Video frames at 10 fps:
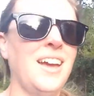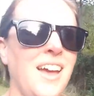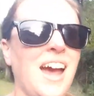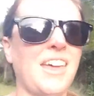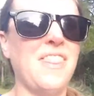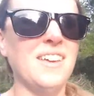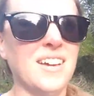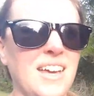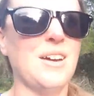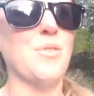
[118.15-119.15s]
I think I
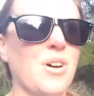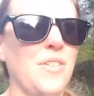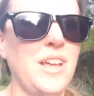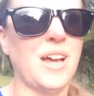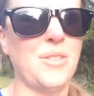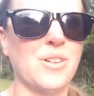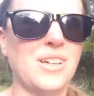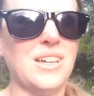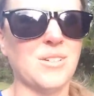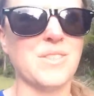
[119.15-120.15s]
have all the other
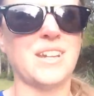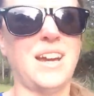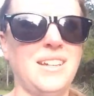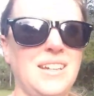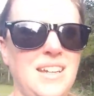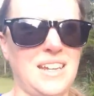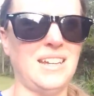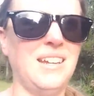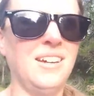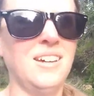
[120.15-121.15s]
gear that I
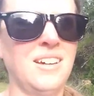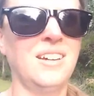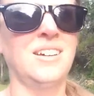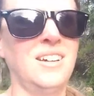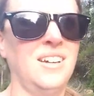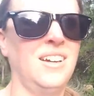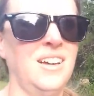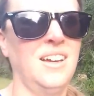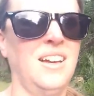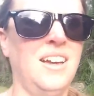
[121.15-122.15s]
need.
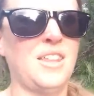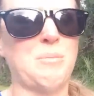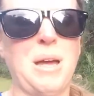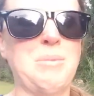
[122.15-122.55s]
Might be